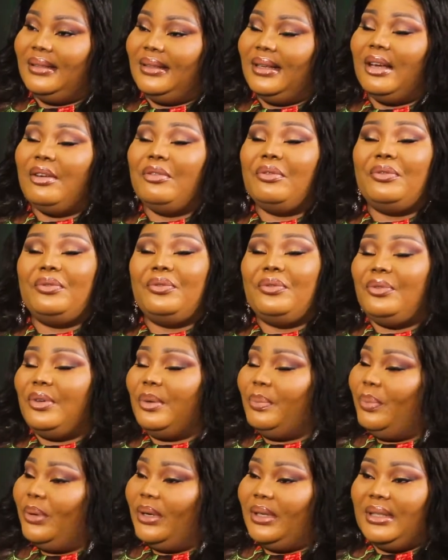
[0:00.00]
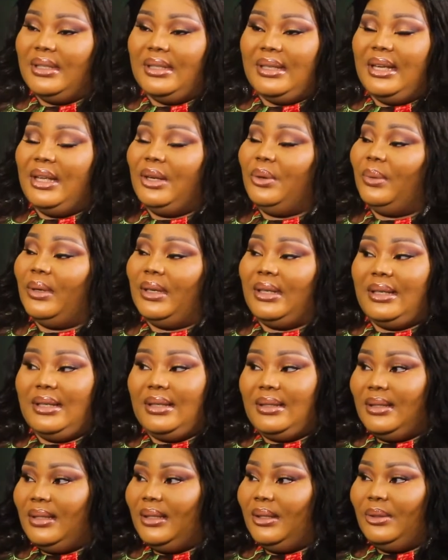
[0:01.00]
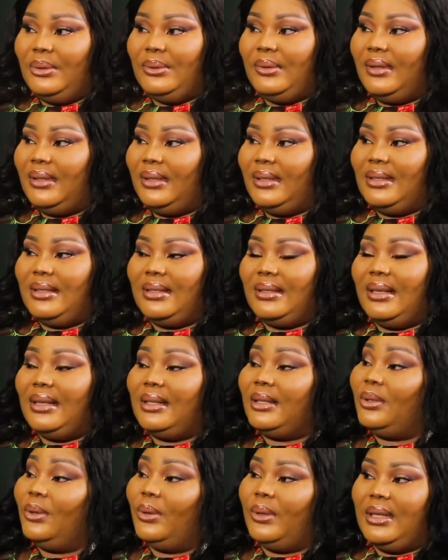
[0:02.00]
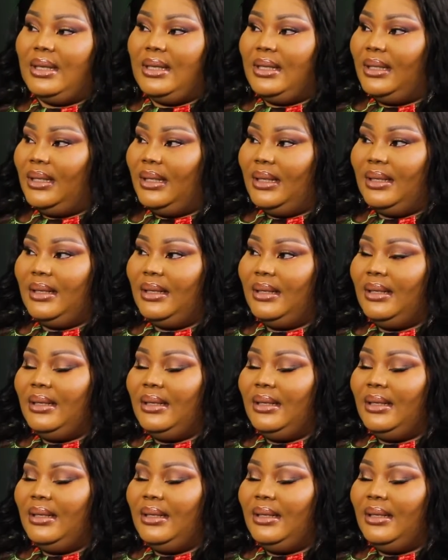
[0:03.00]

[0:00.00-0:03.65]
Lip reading: Anyone can tell you this, it's not easy.